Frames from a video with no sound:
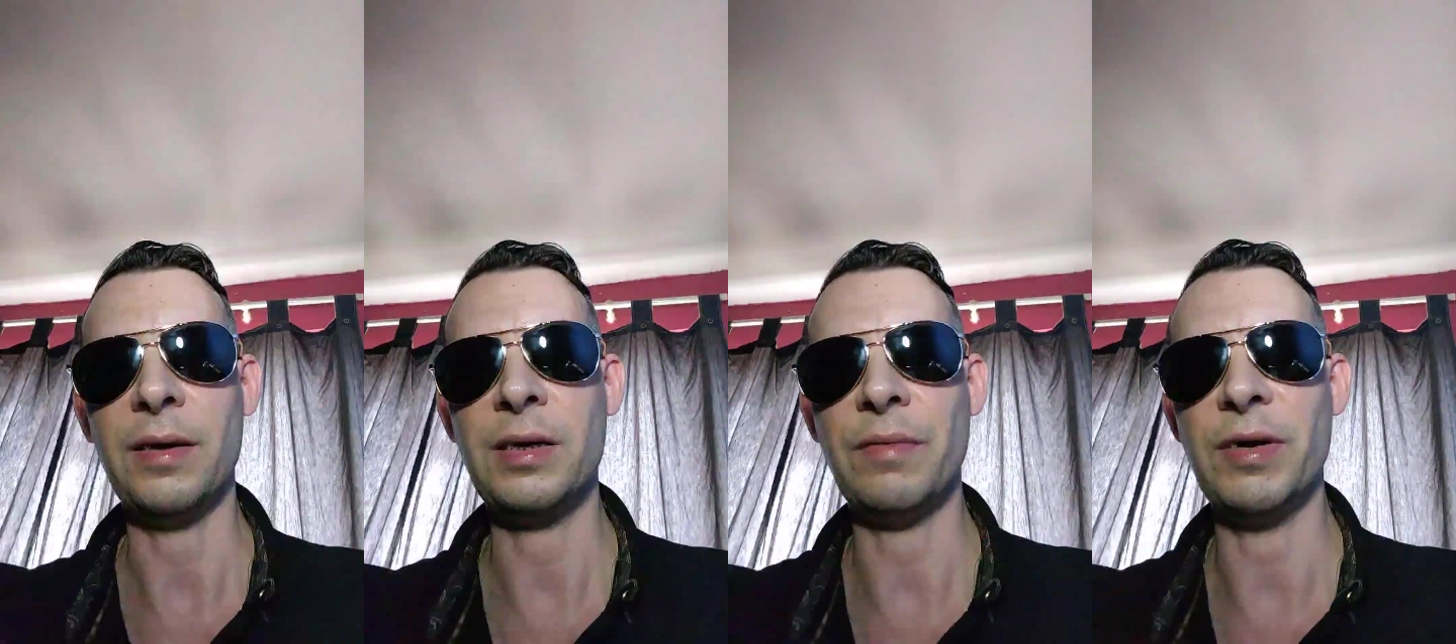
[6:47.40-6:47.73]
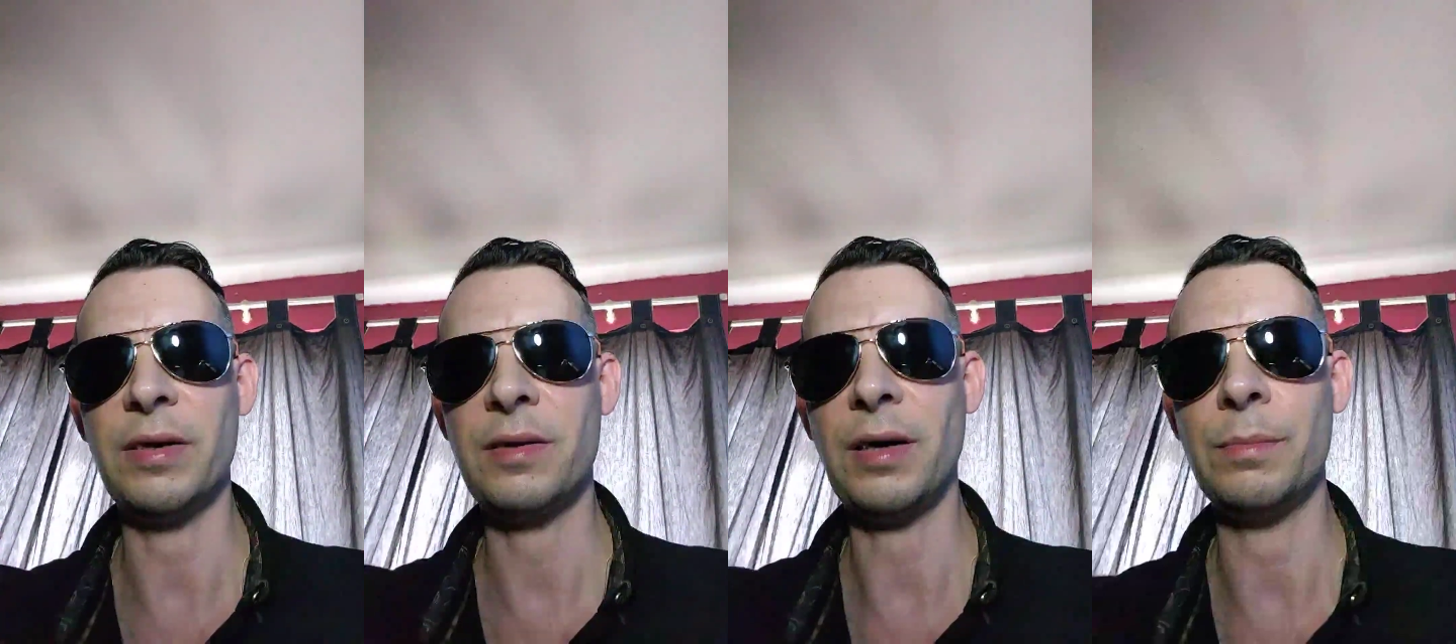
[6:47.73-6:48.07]
give it
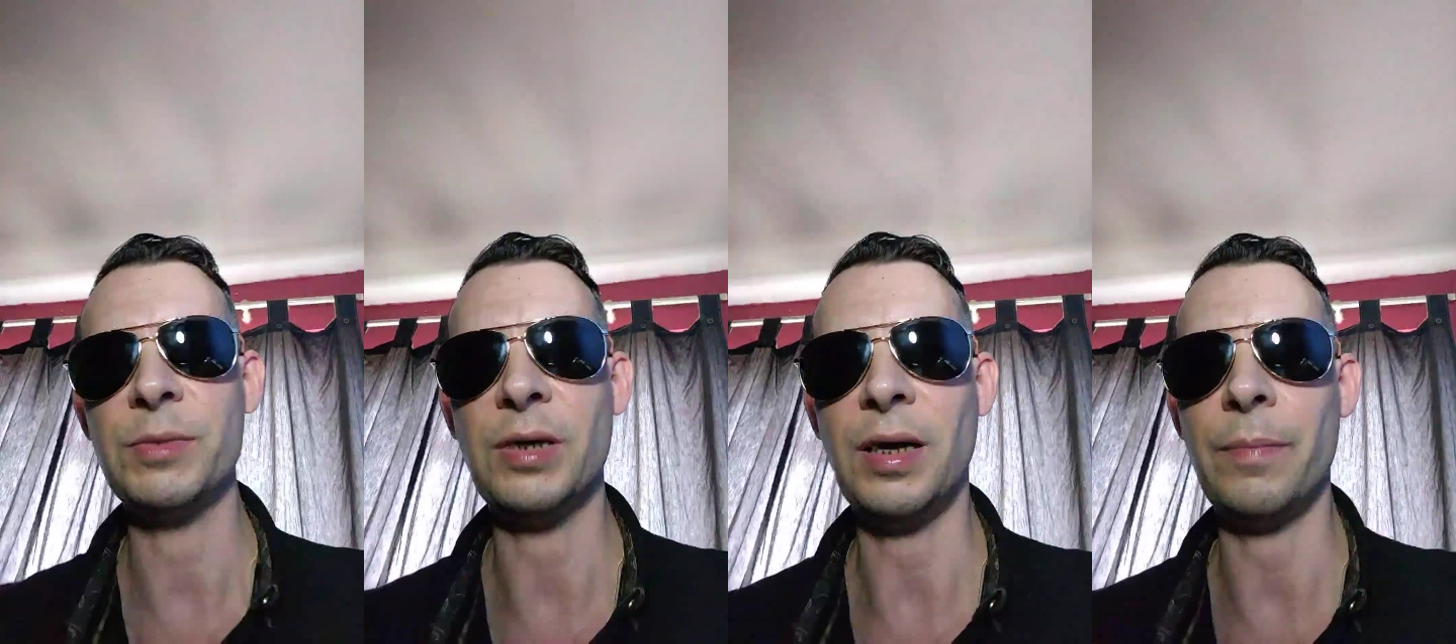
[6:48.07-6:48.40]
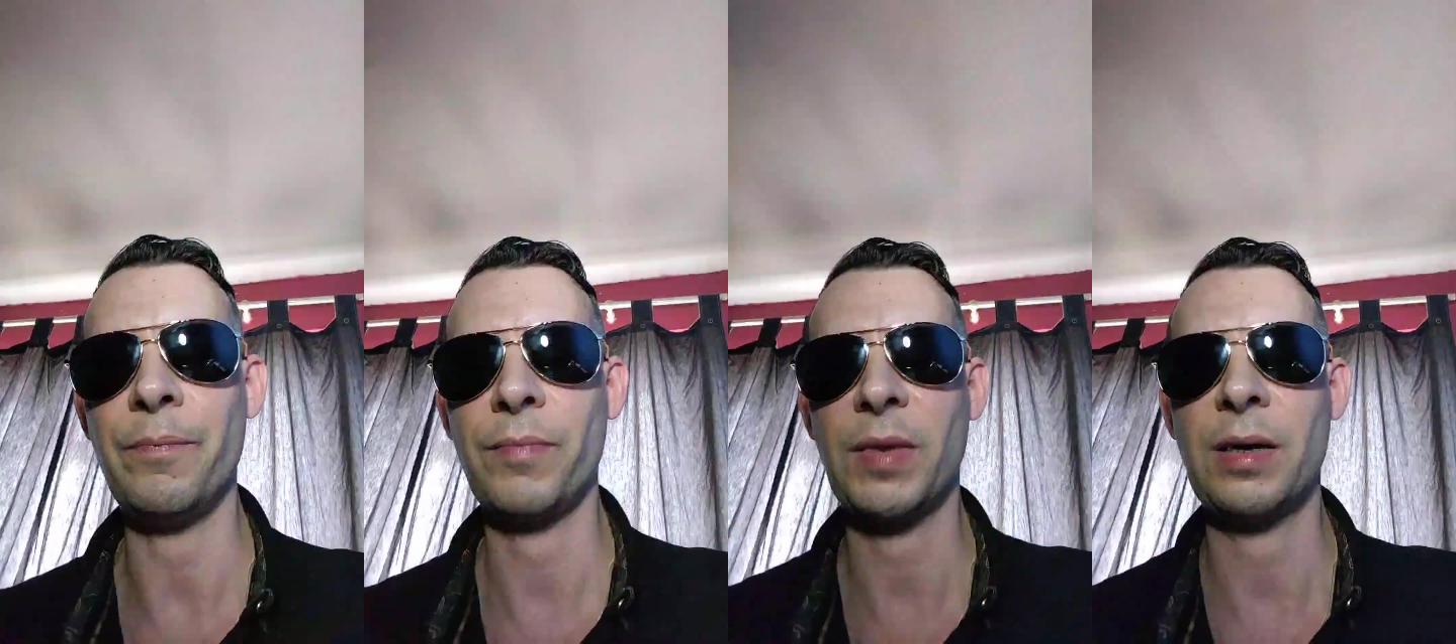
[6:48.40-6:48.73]
a thumbs
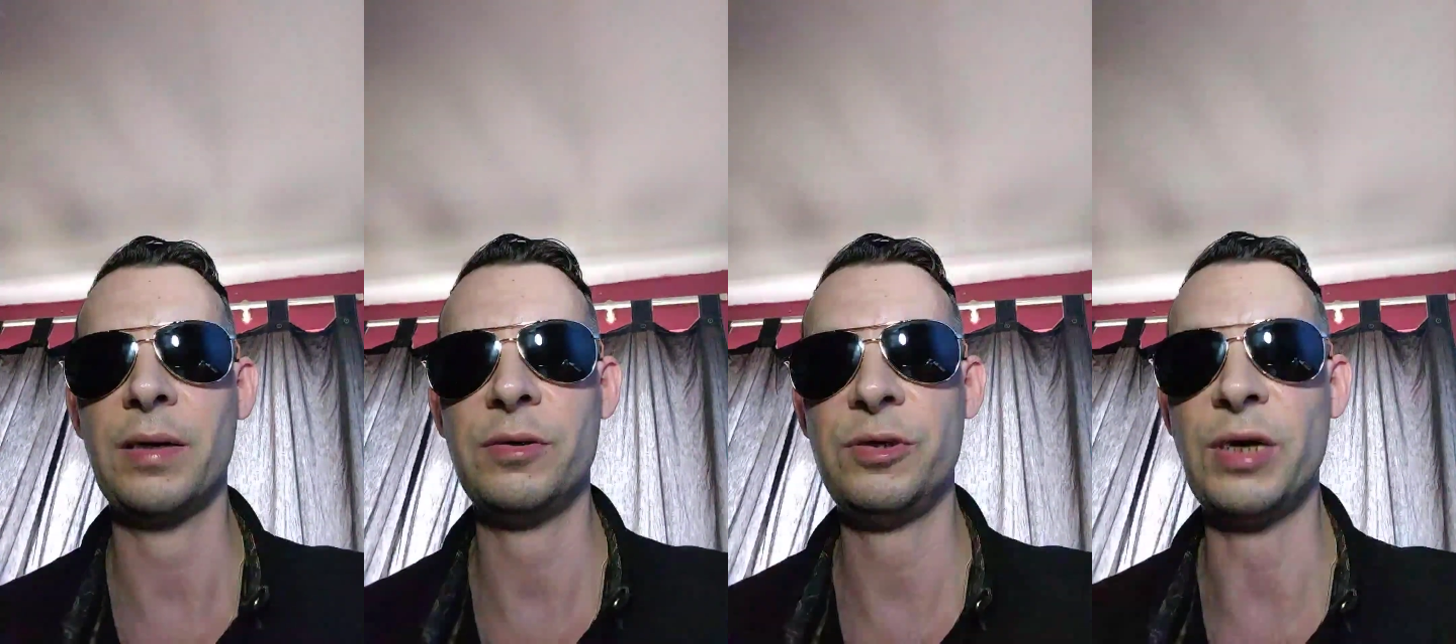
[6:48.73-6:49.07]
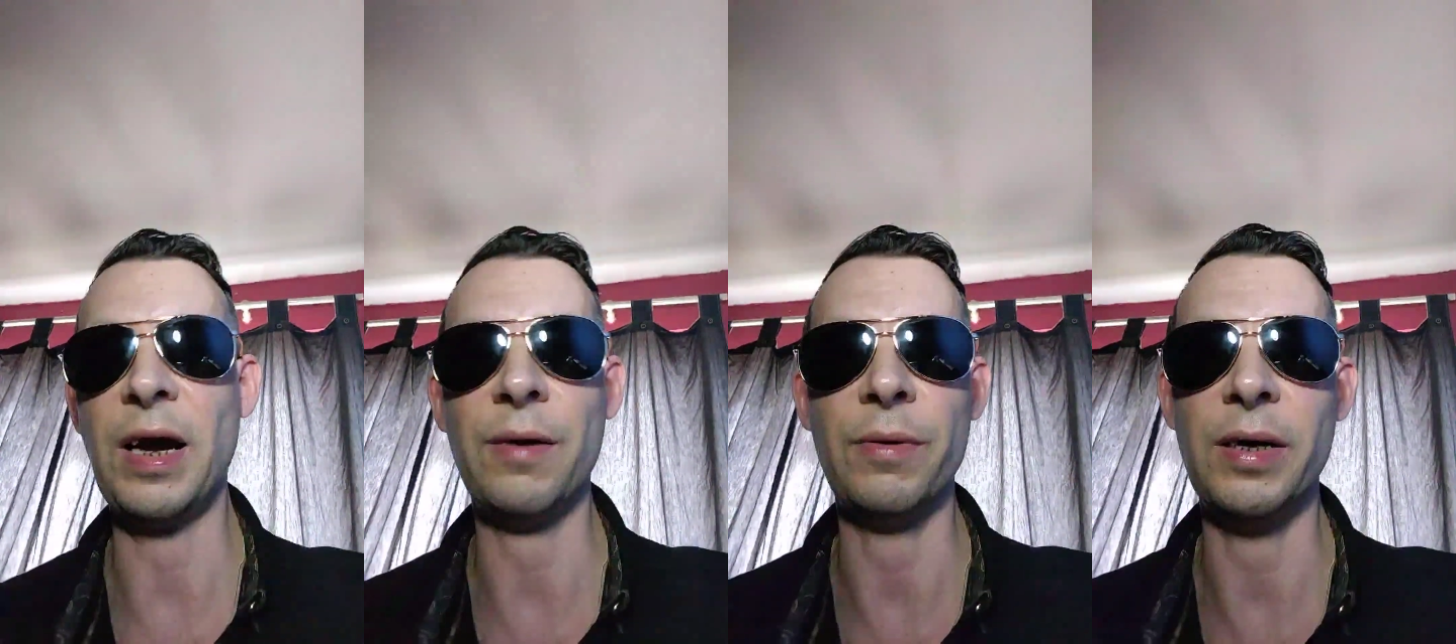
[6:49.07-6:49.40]
up,
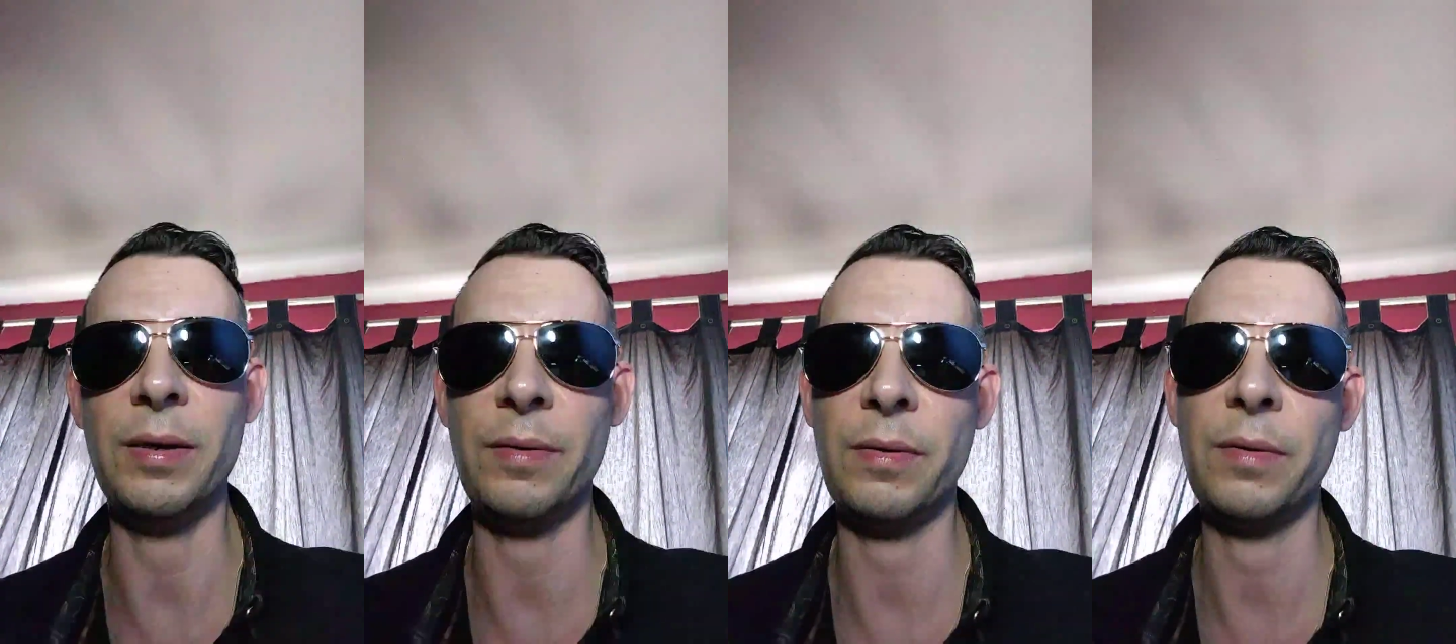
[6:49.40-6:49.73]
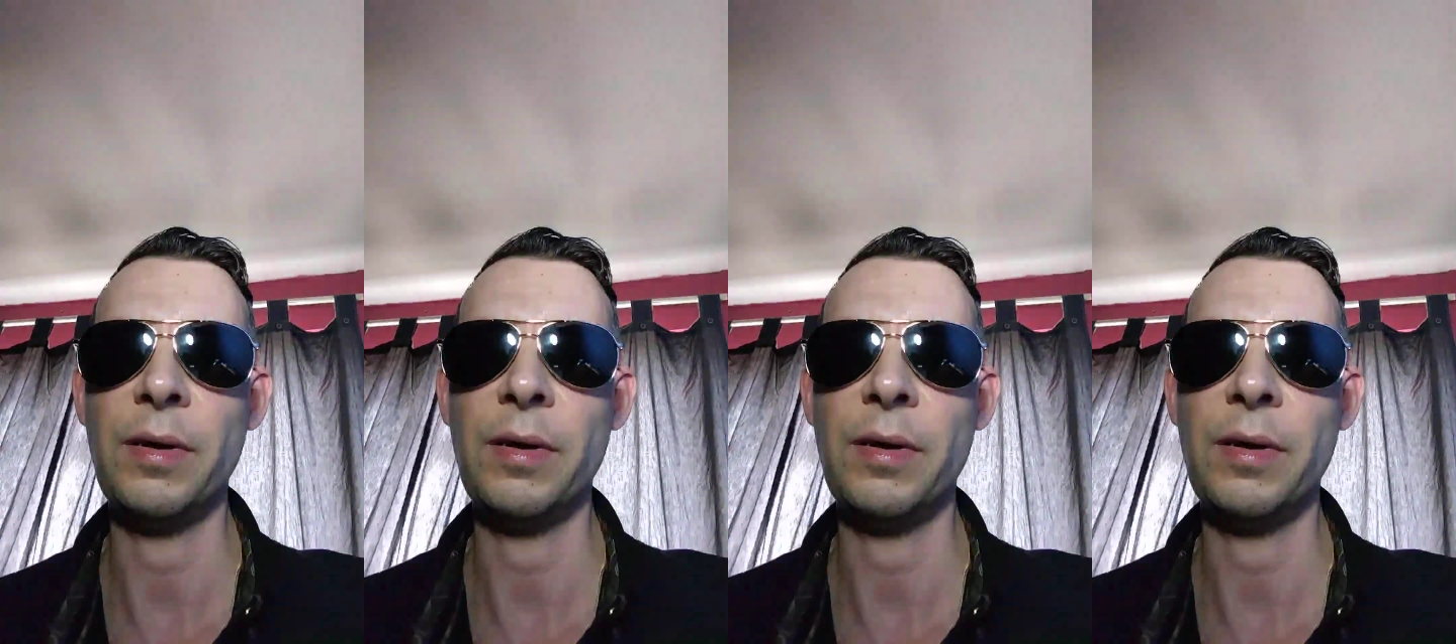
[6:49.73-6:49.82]
share it.